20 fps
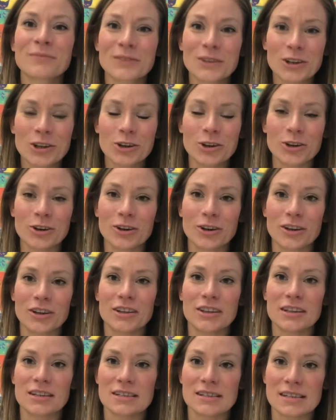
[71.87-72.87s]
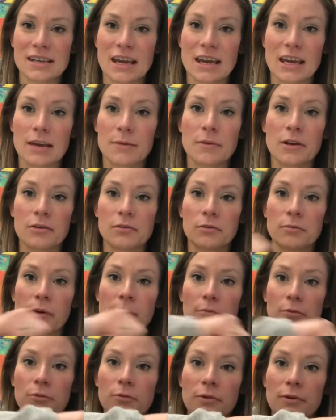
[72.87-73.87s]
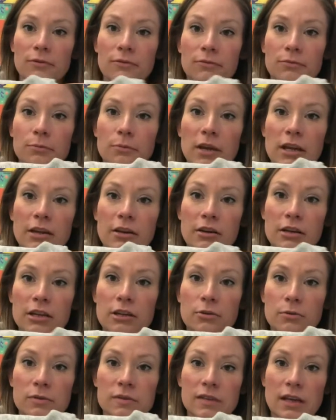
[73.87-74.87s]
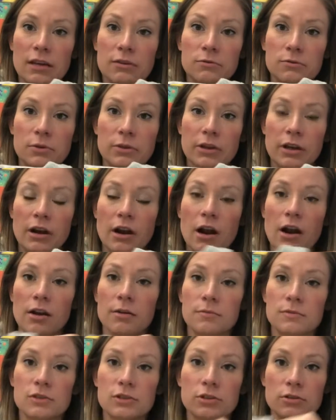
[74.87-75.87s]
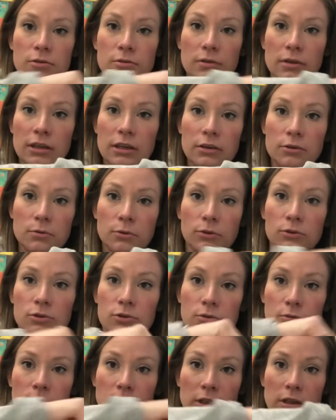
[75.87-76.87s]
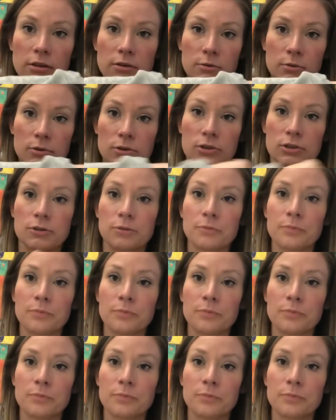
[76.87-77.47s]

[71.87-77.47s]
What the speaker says: Good, the same. And remember, we've made our equal signs with our arms too. Equal to, equal to.